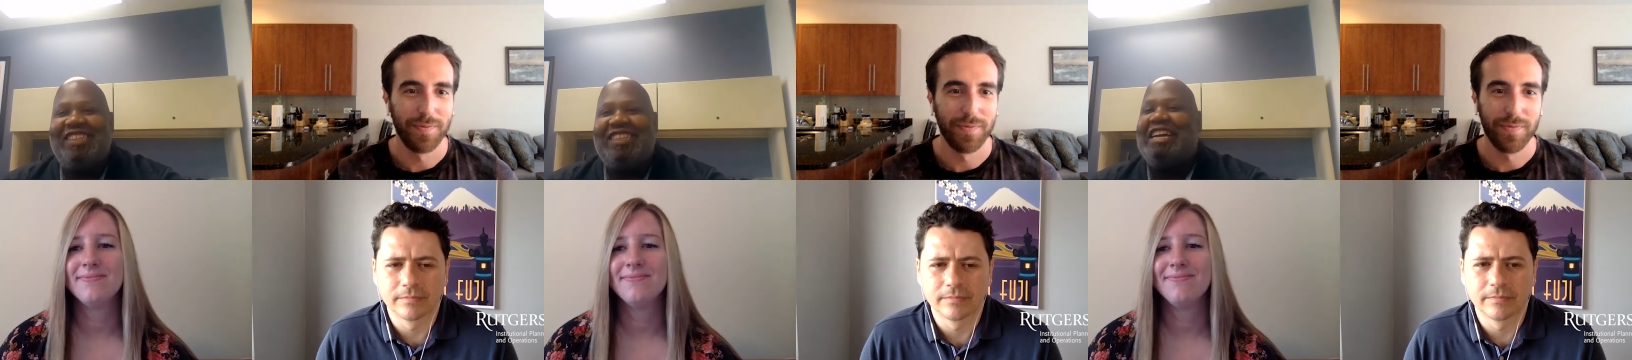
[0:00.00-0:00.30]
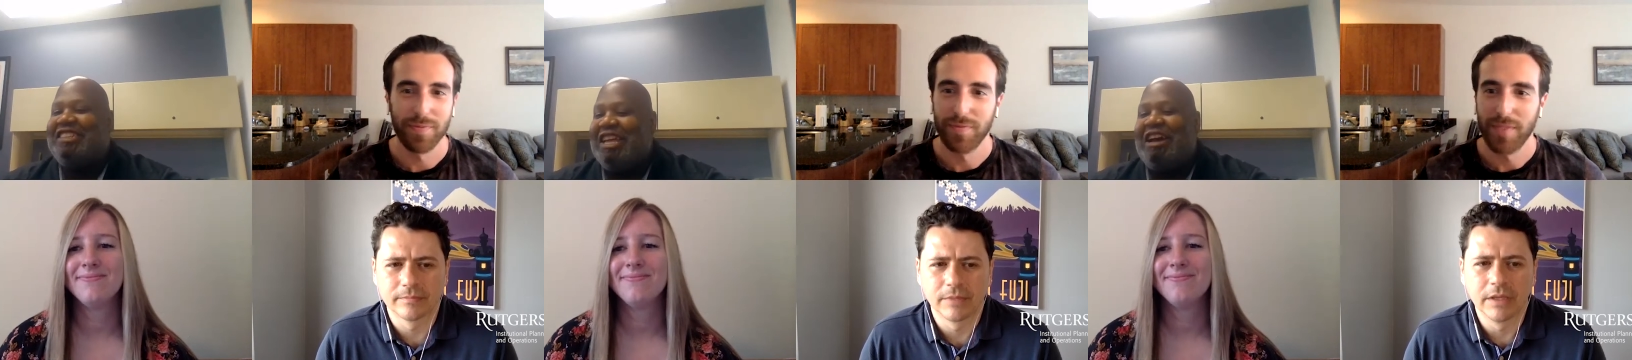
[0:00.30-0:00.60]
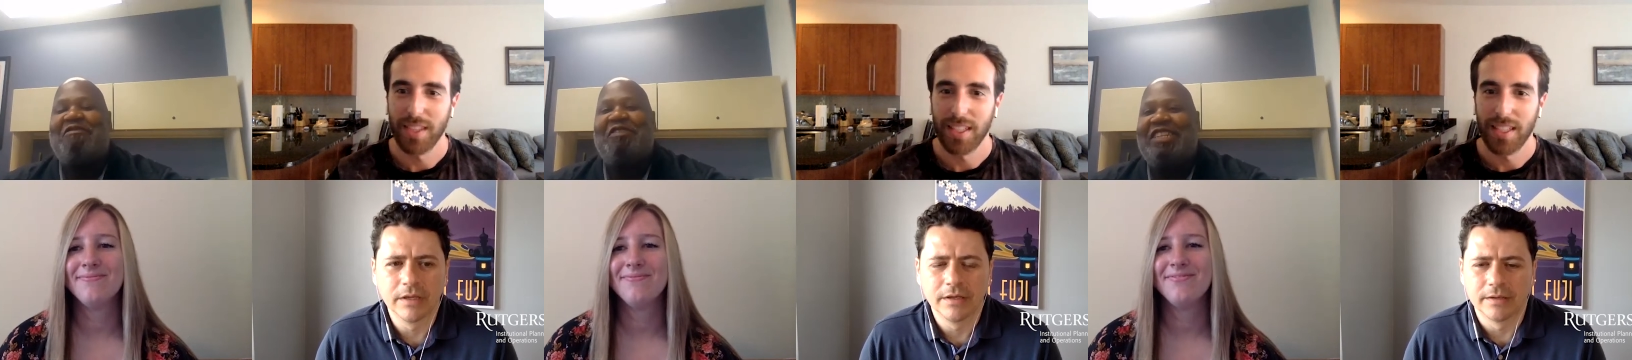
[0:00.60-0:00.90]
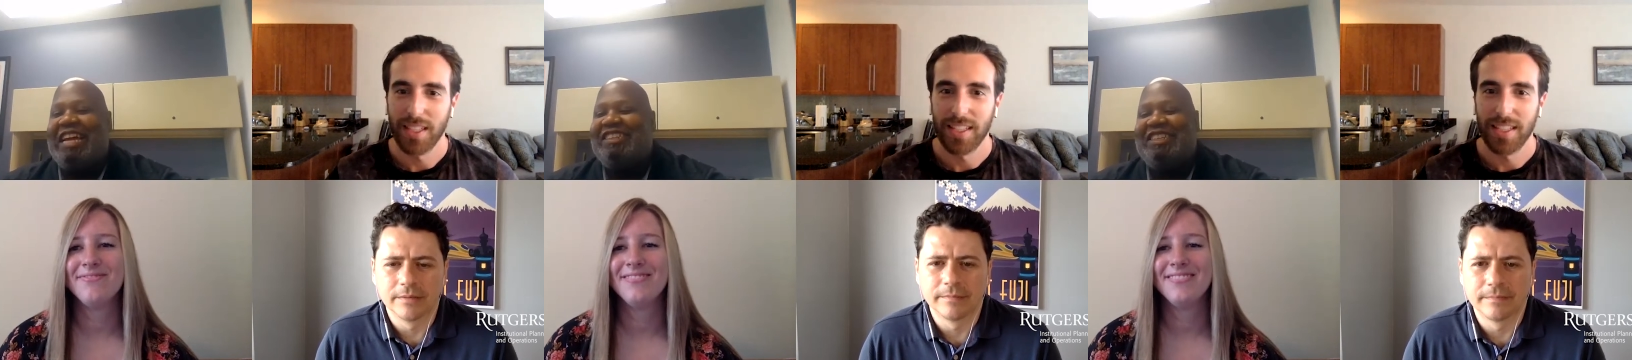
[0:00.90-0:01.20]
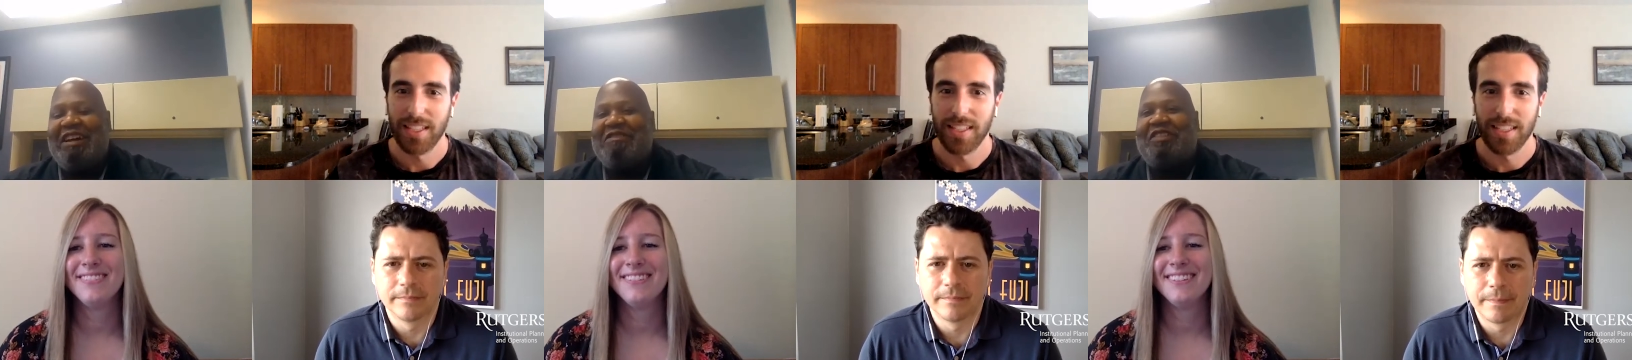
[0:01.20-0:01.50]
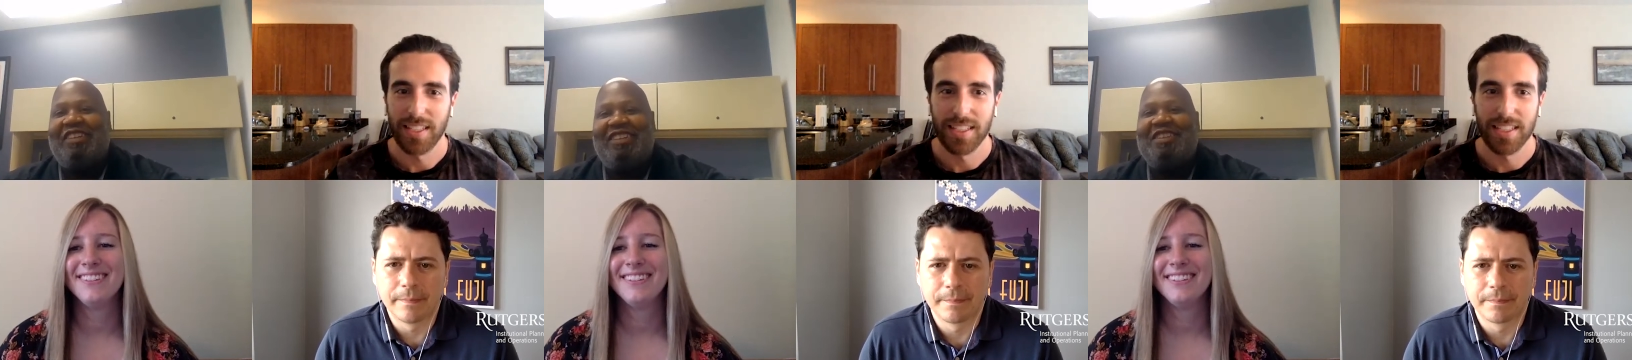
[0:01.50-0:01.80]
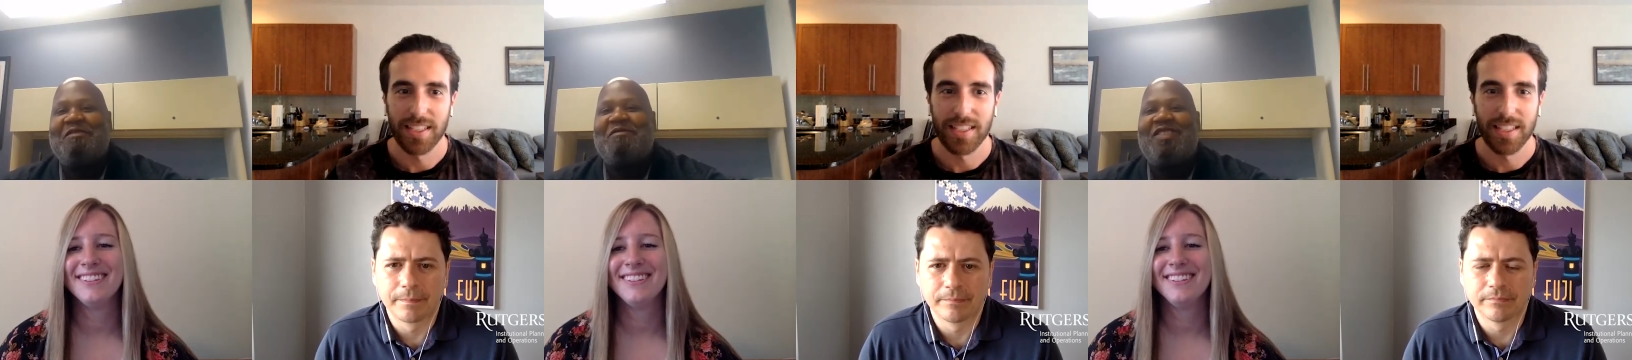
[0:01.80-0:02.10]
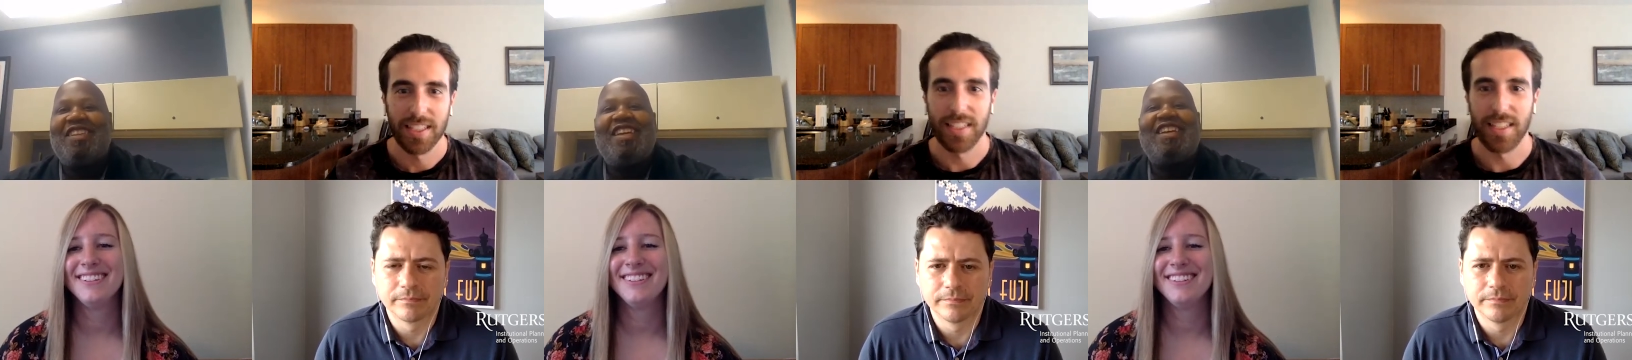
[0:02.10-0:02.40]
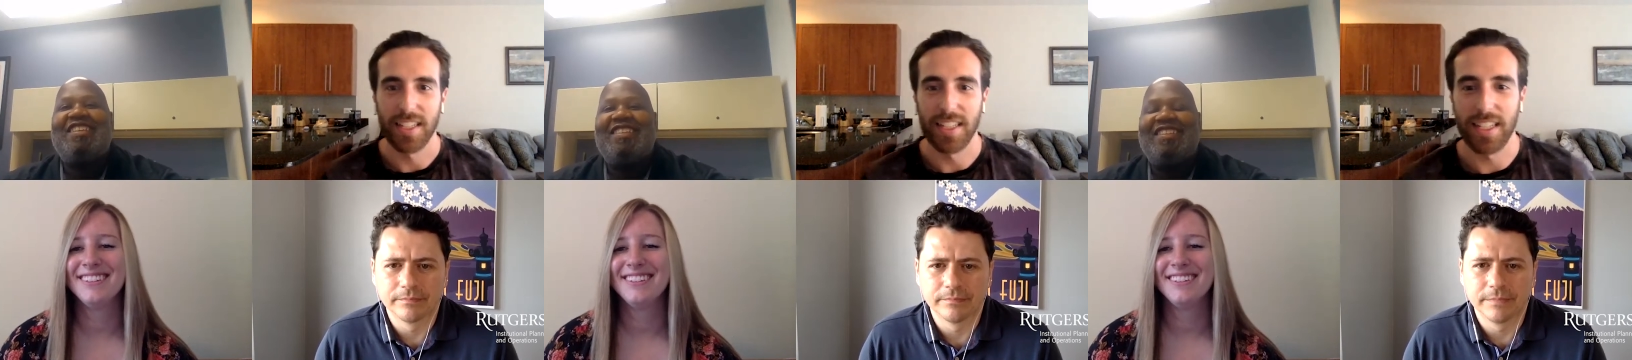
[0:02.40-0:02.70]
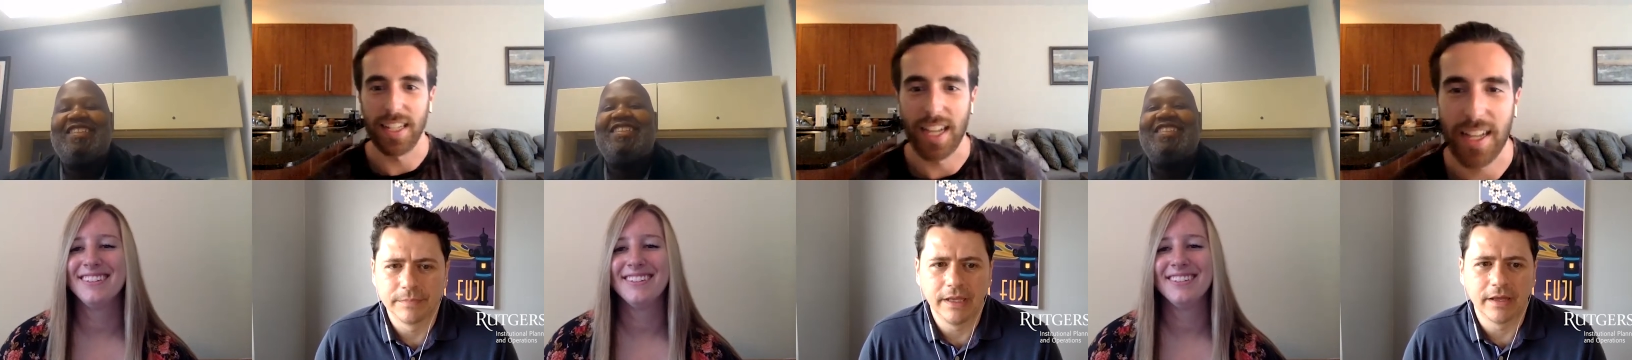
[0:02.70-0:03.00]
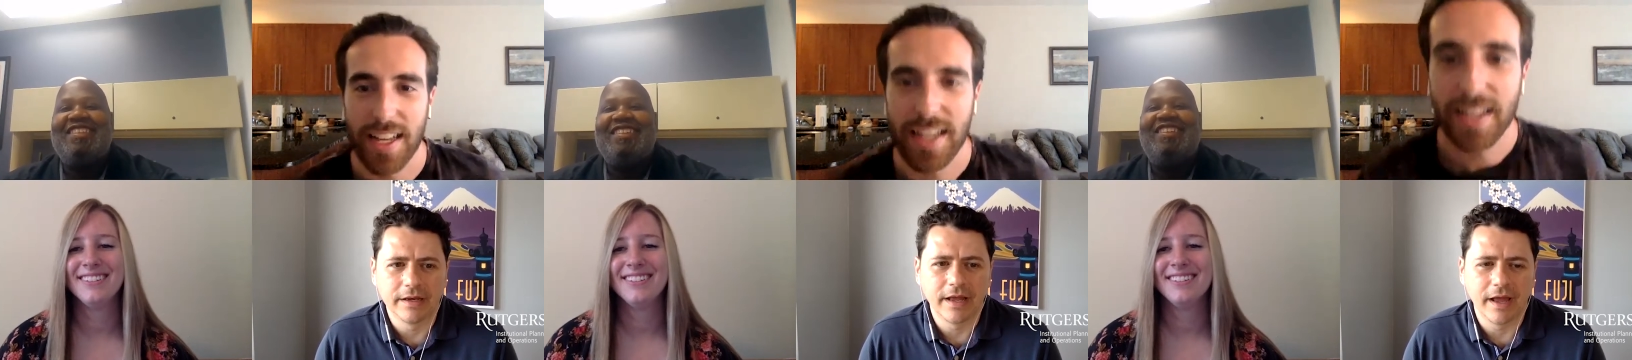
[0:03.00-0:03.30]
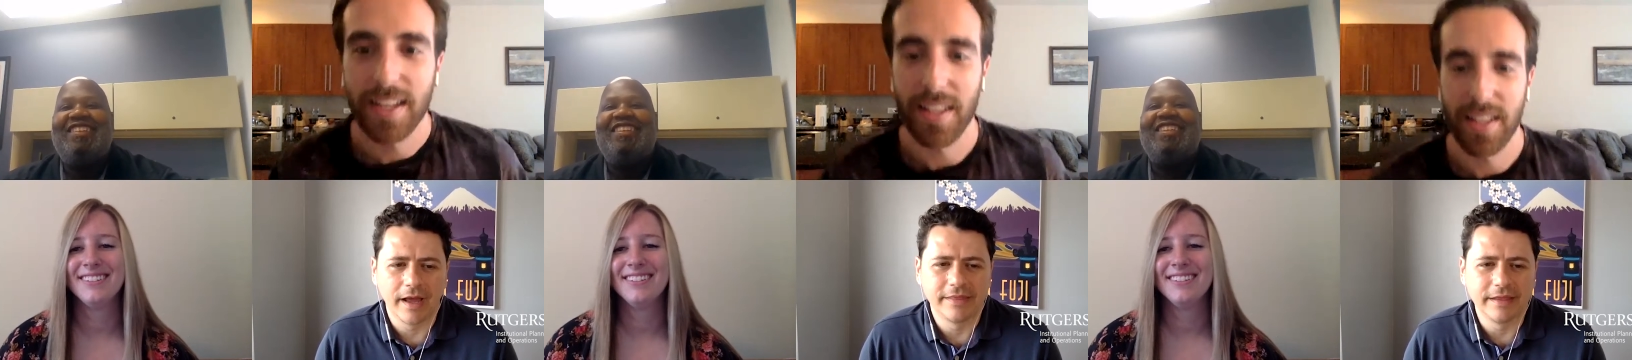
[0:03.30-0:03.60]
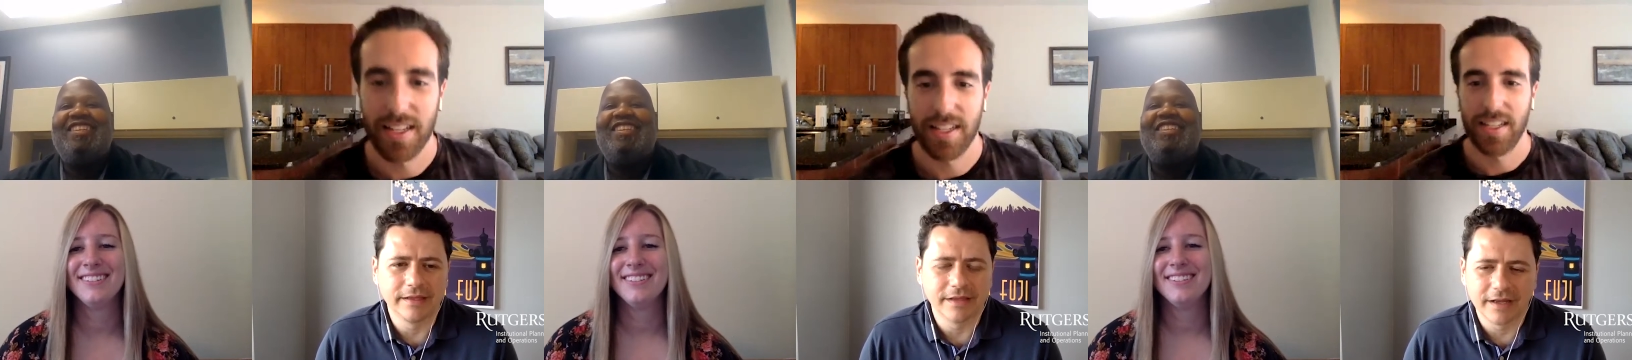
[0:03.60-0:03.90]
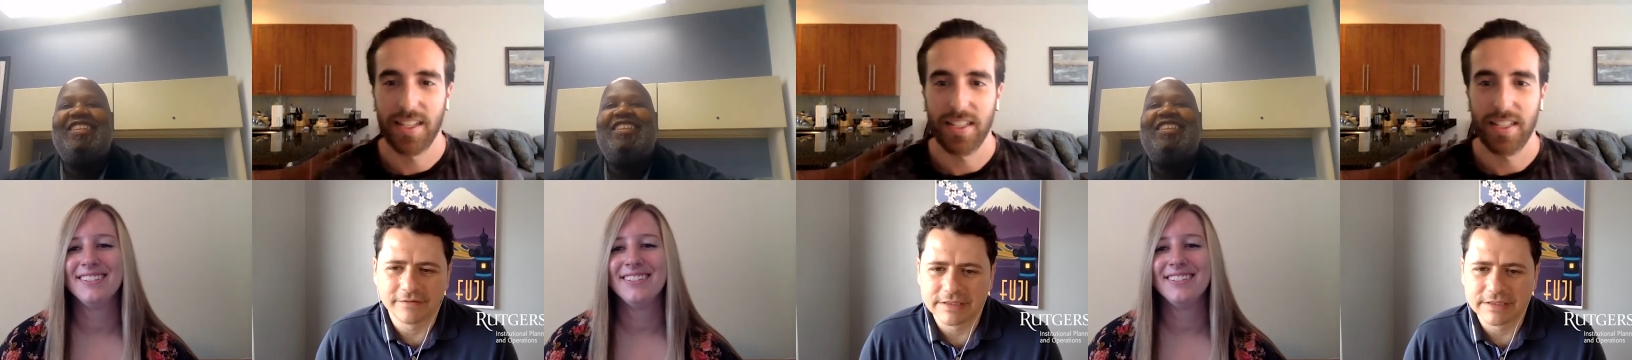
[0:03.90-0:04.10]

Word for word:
Speaker 1: that's definitely that's definite
Speaker 2: yeah. yeah and I, I think a lot of